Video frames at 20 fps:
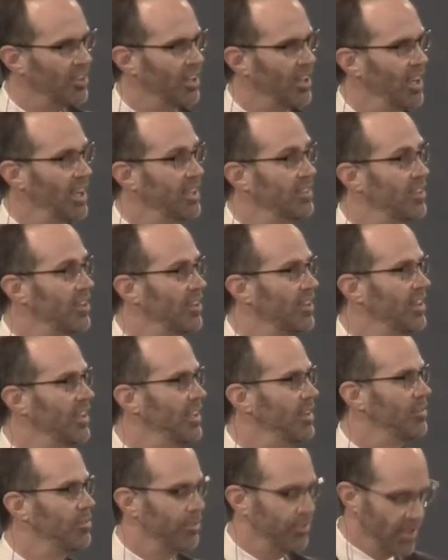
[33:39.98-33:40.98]
like to
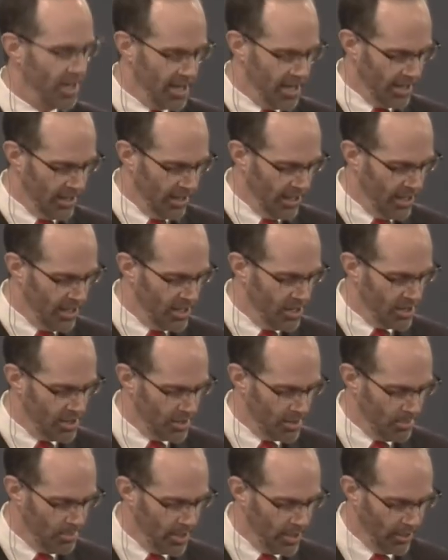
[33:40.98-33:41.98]
live right in the
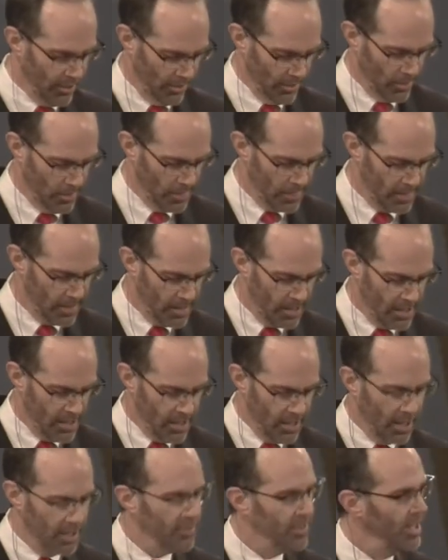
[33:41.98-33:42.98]
middle.
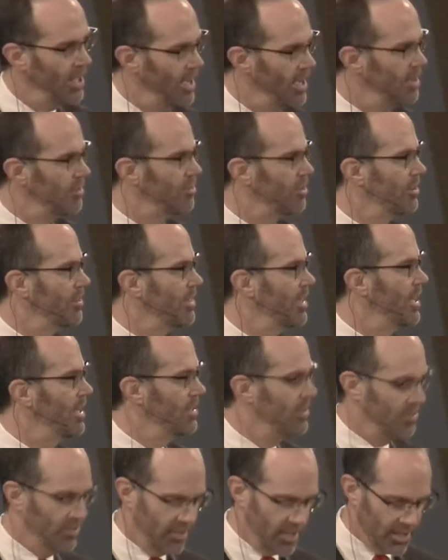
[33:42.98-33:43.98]
And the answer then
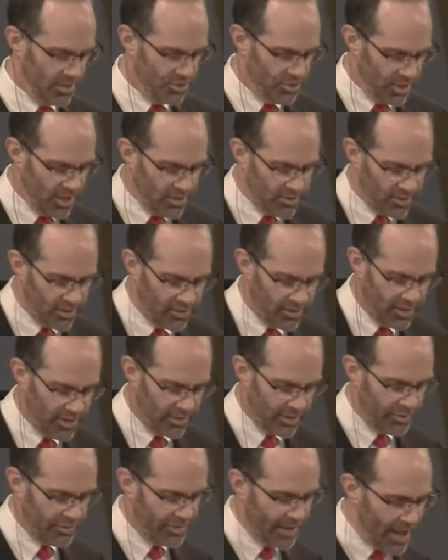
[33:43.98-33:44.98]
is that Jesus is a
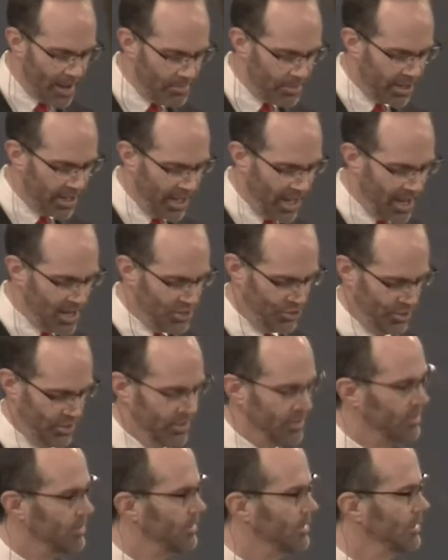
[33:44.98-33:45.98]
fabrication,
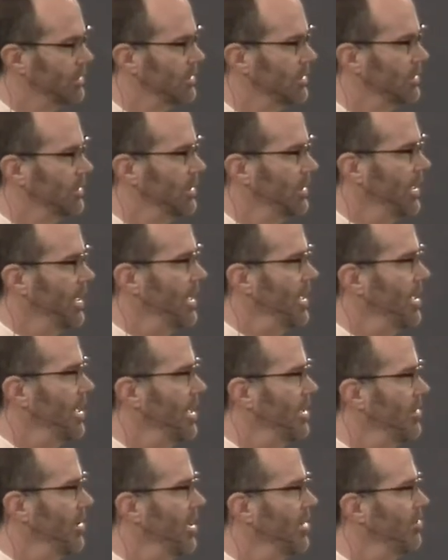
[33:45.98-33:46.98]
he,
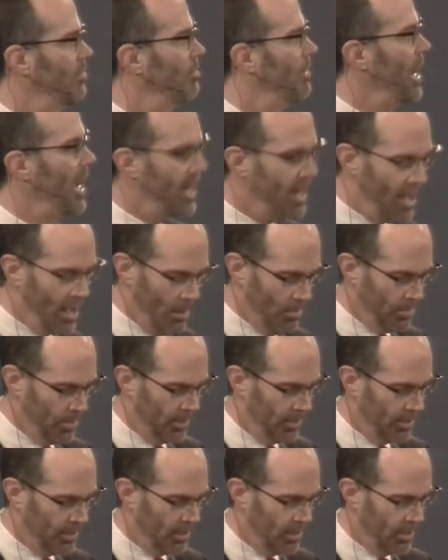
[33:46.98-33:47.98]
he he's made up.
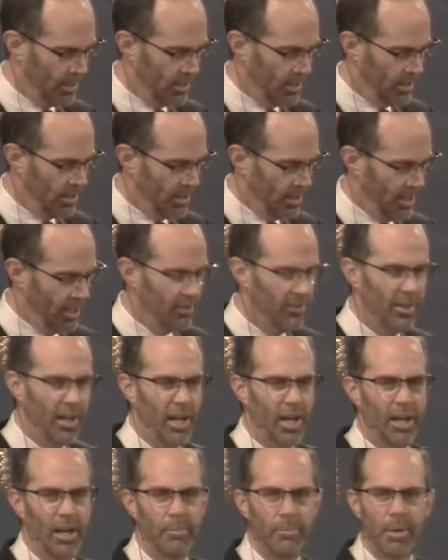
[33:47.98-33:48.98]
He's, I,
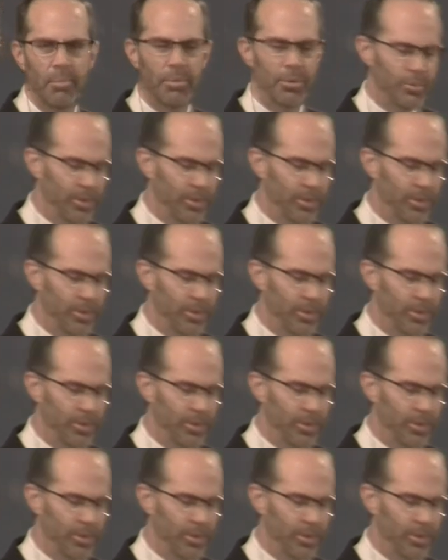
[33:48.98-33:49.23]
I remember